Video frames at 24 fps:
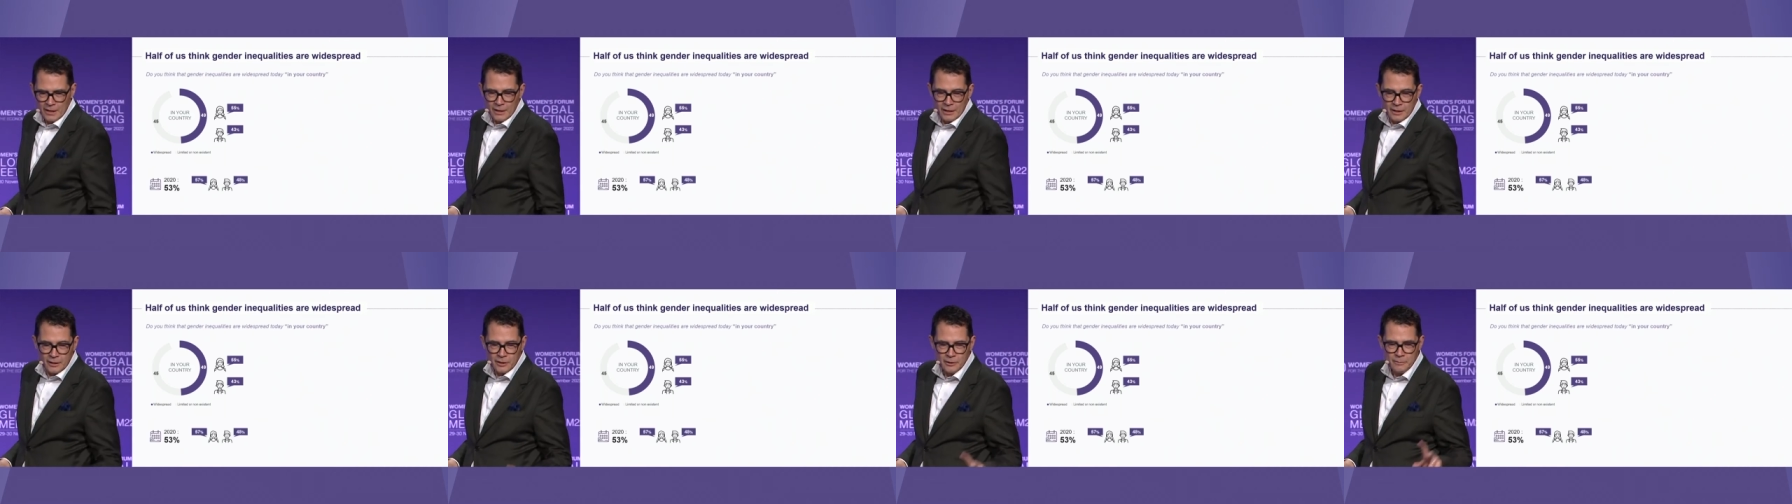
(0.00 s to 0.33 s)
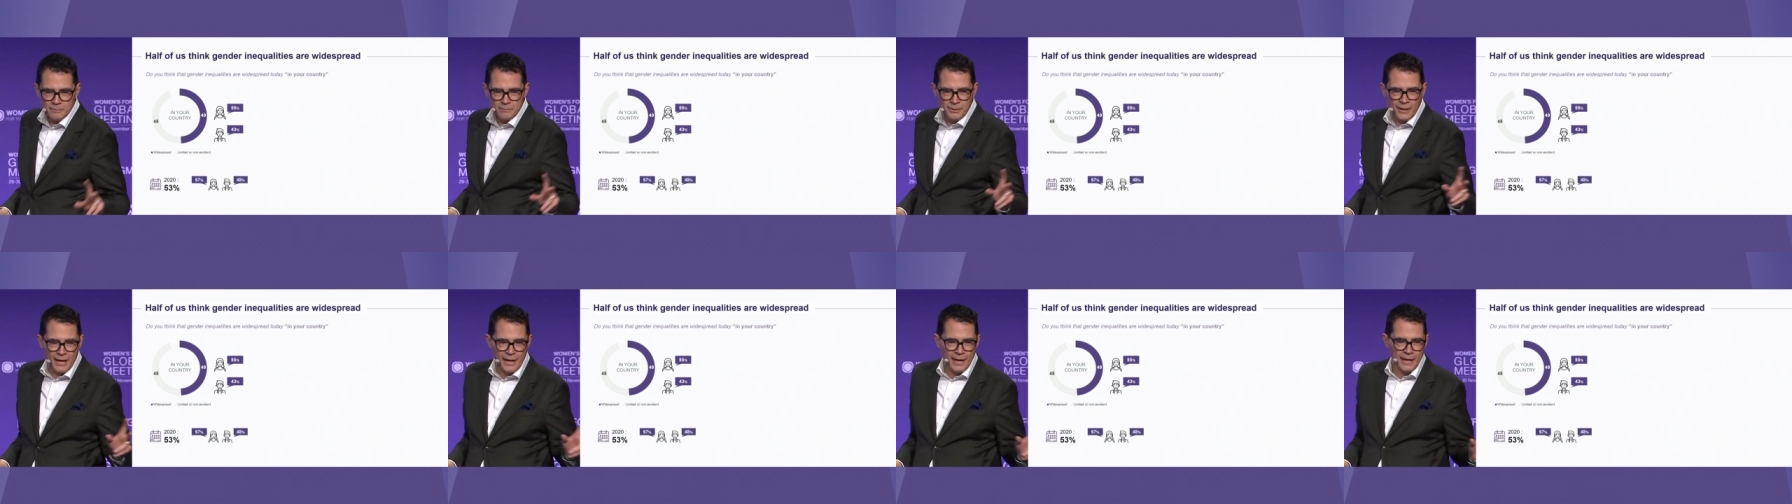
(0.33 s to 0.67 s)

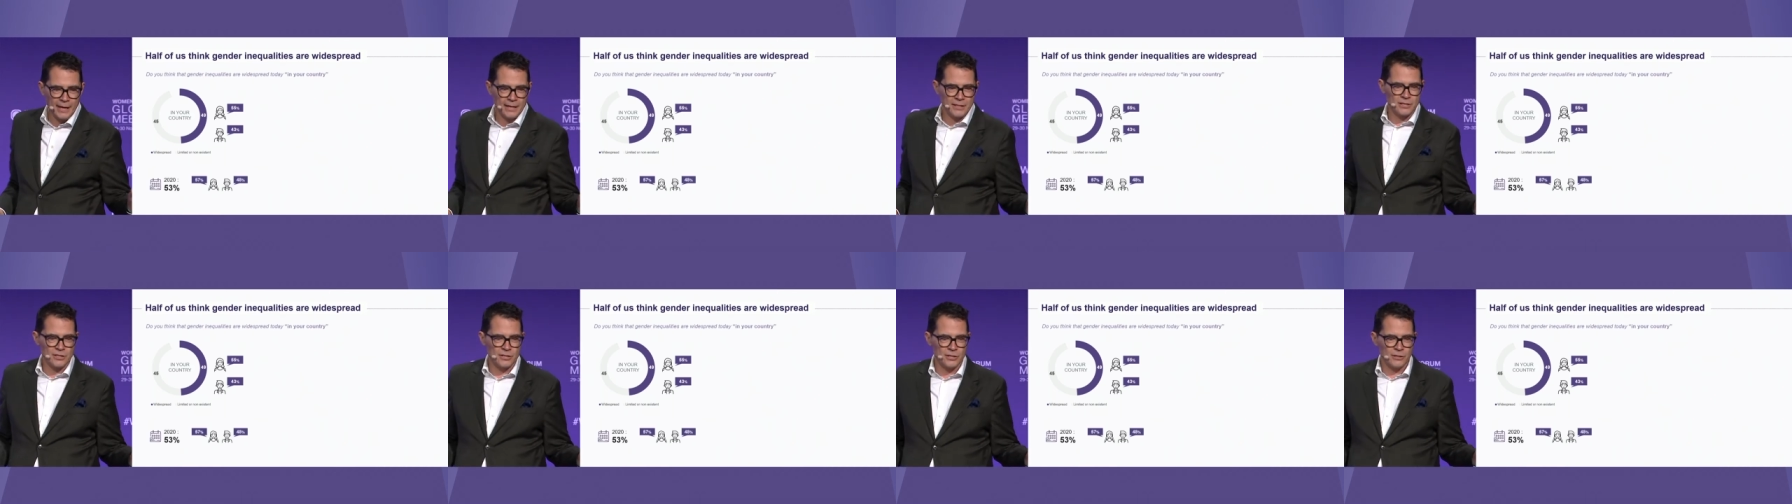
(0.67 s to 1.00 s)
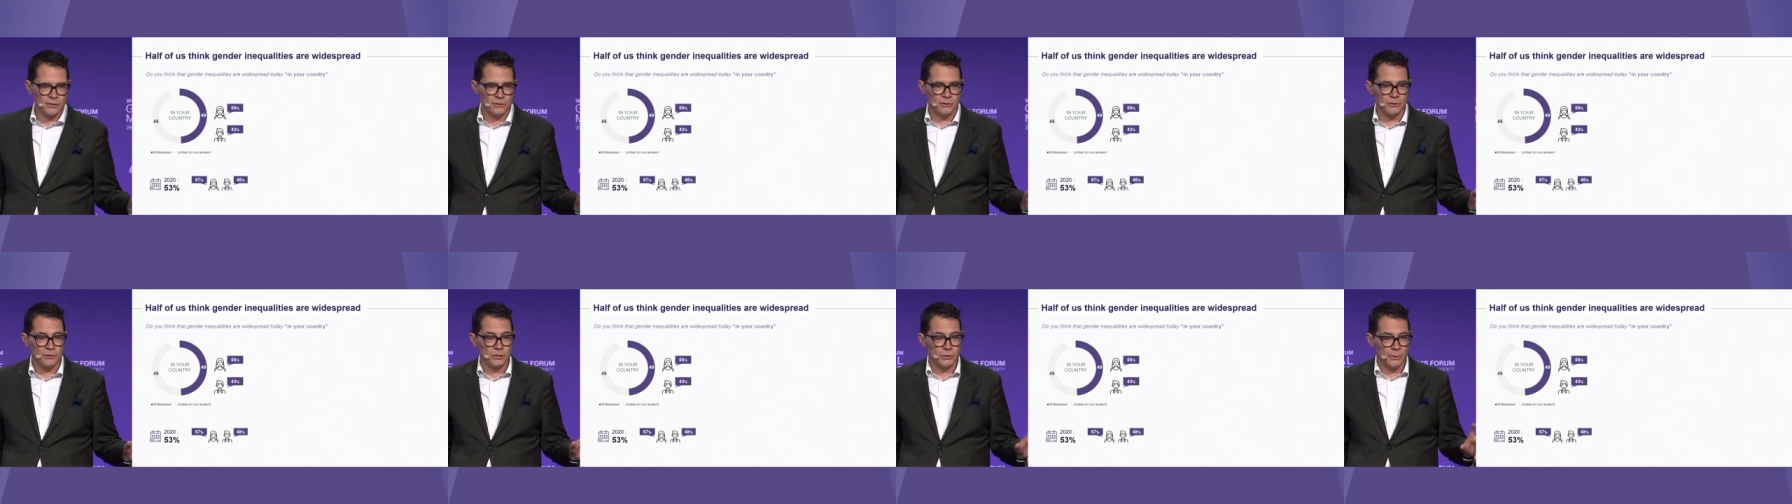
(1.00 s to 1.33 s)
Compared
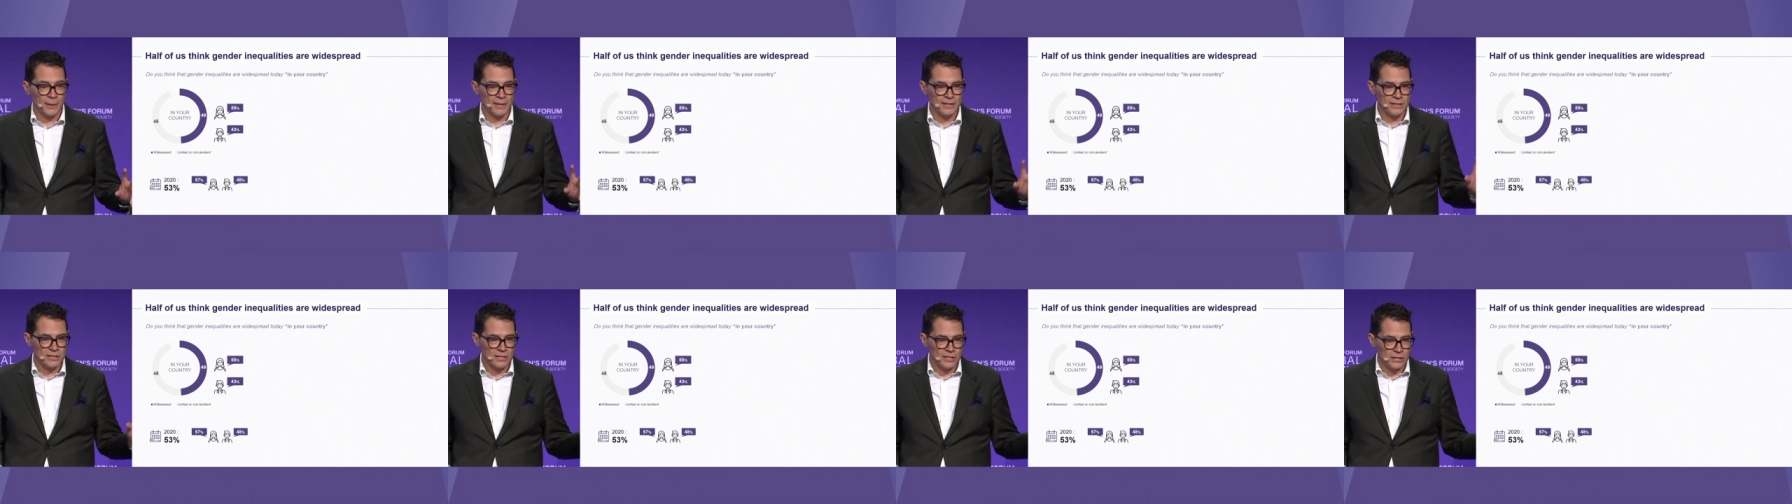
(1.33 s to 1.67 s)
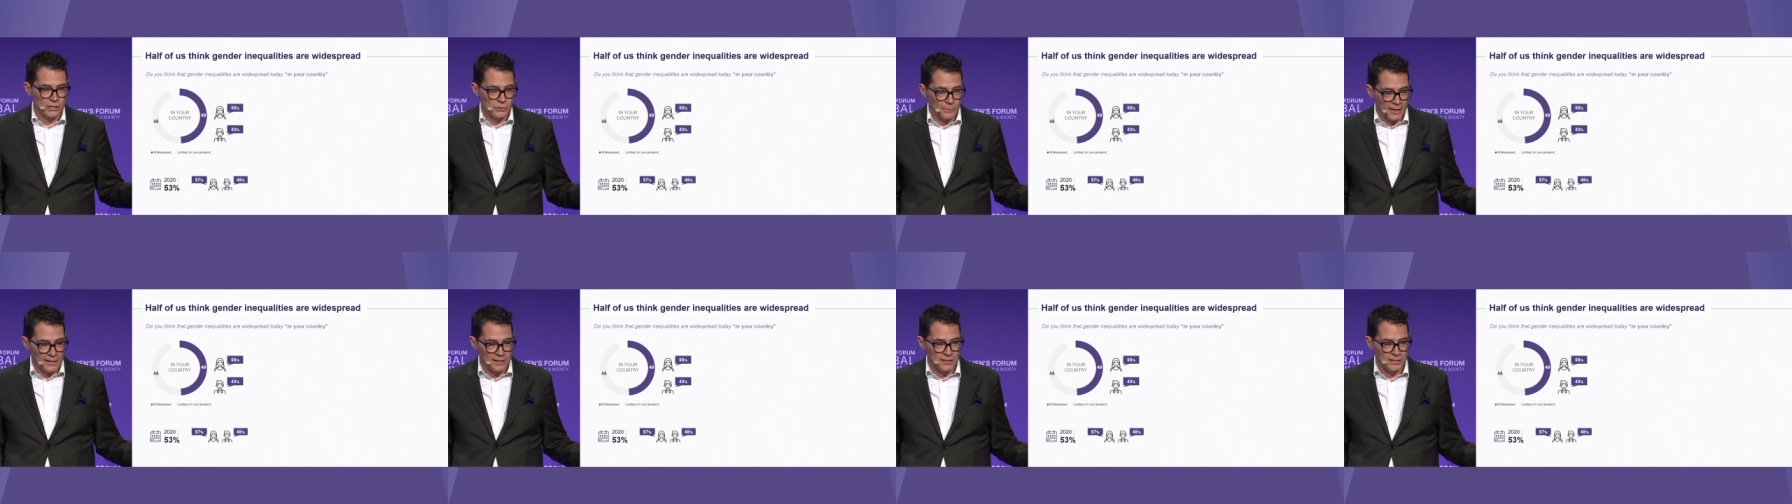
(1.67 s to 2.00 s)
to
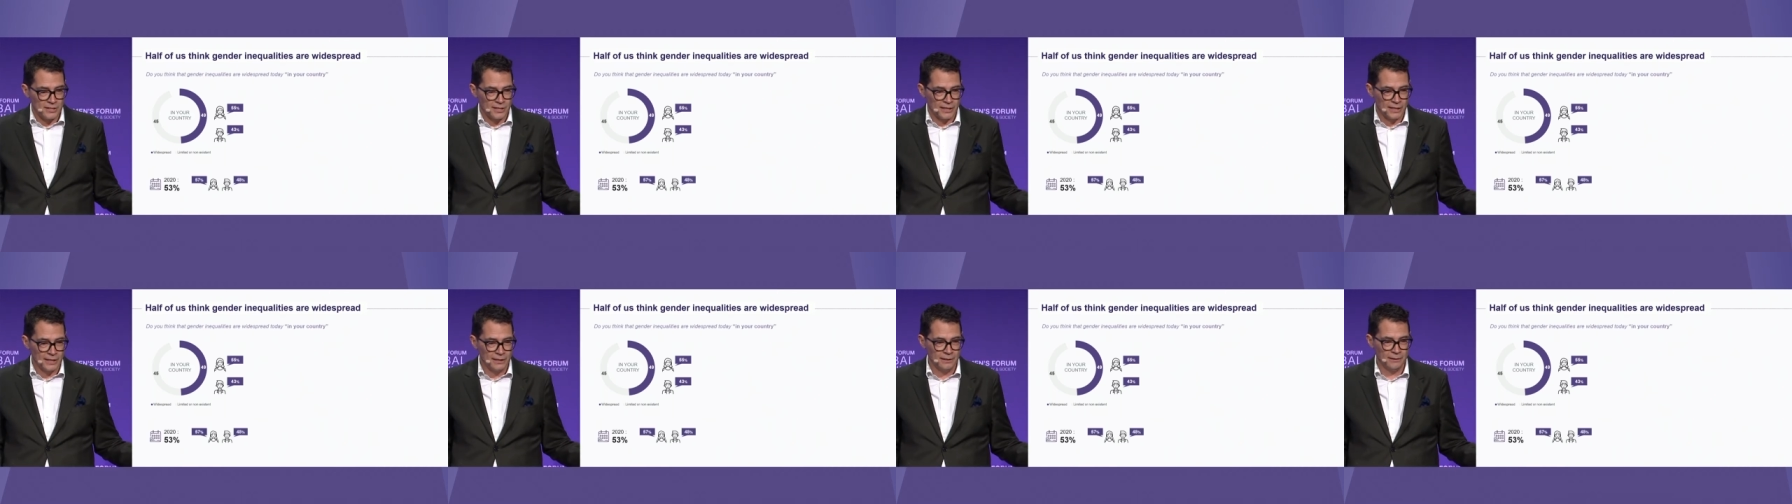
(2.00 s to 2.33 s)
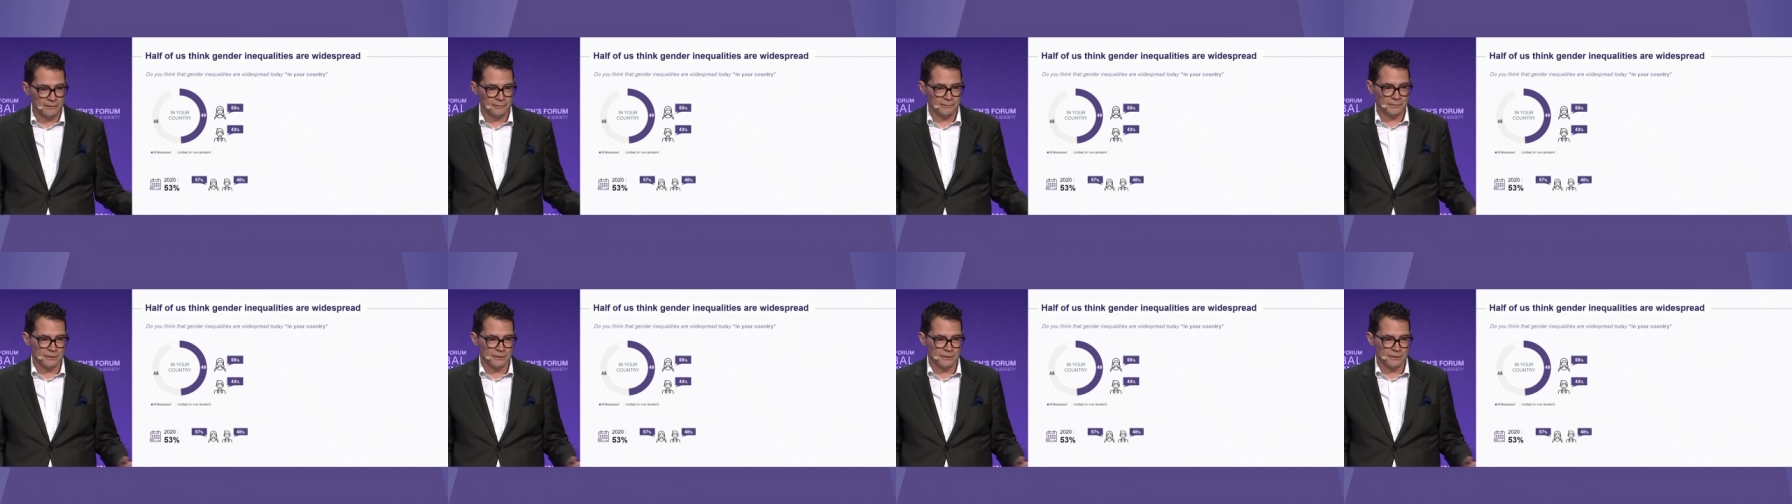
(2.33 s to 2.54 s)
2020,